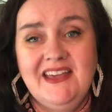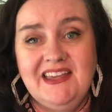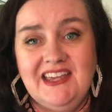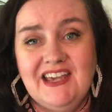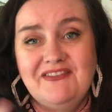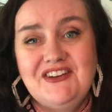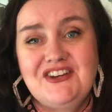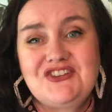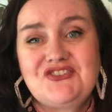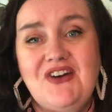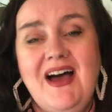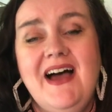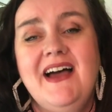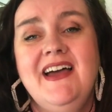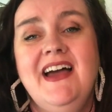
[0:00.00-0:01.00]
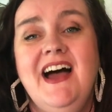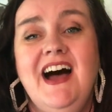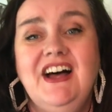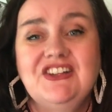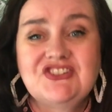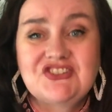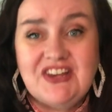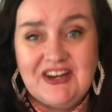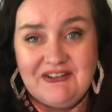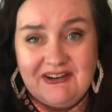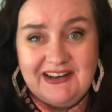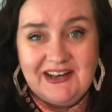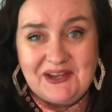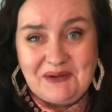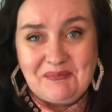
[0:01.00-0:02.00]
Give it a try. I'll share
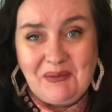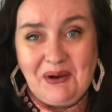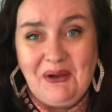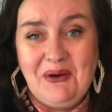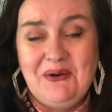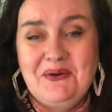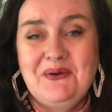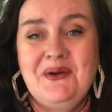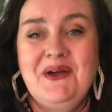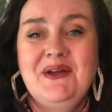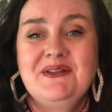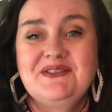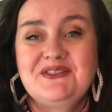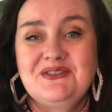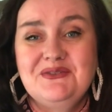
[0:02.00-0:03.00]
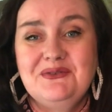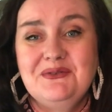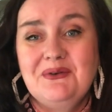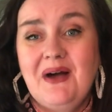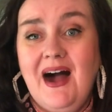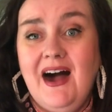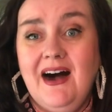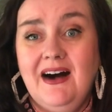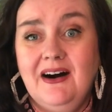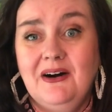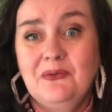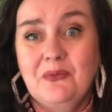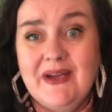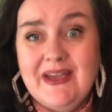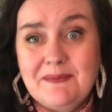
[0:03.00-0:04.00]
a link below to
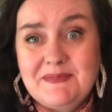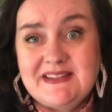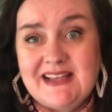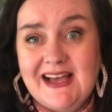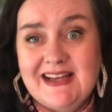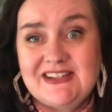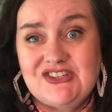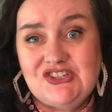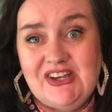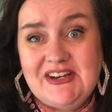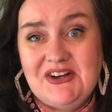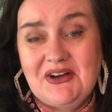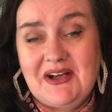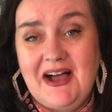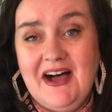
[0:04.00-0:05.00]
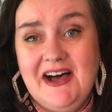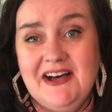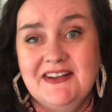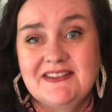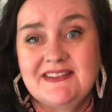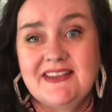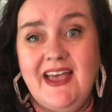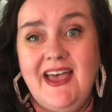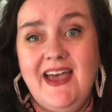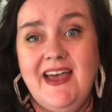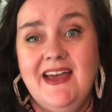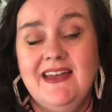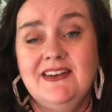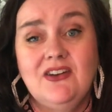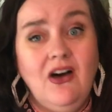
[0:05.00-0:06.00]
our website, Shedlock House,
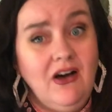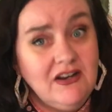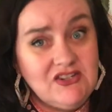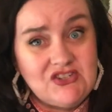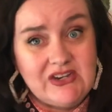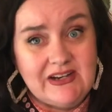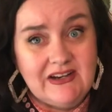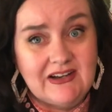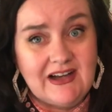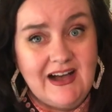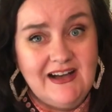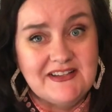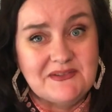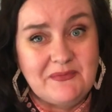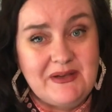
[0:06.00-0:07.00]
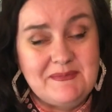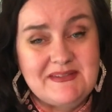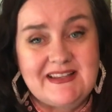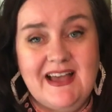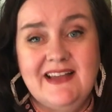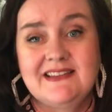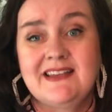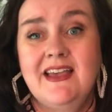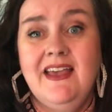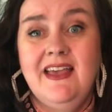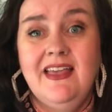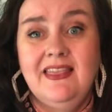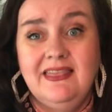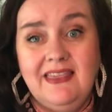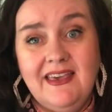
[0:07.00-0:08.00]
and on Shedlock House website
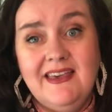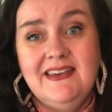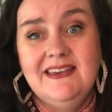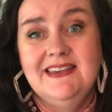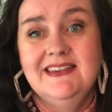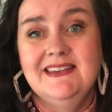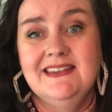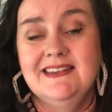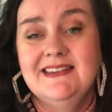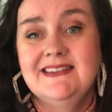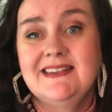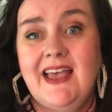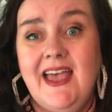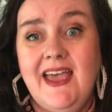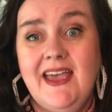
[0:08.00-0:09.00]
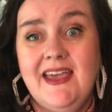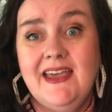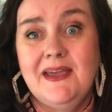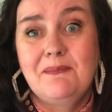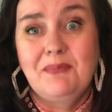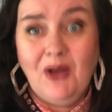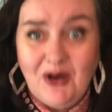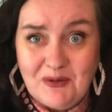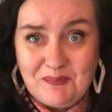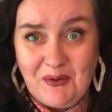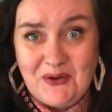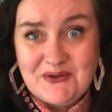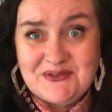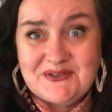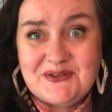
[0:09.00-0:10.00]
there is a blog
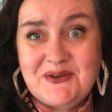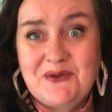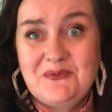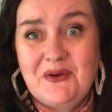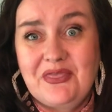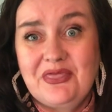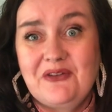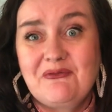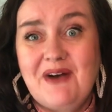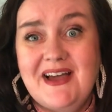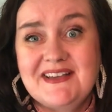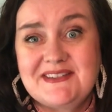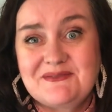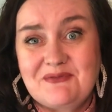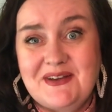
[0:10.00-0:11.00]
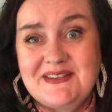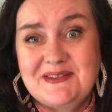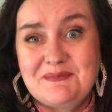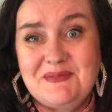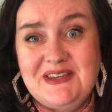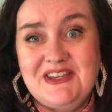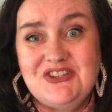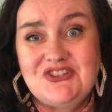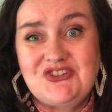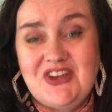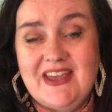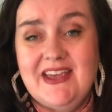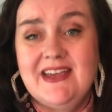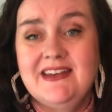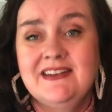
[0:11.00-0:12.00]
post with the rice recipe
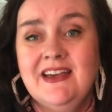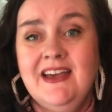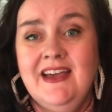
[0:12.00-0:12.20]
shared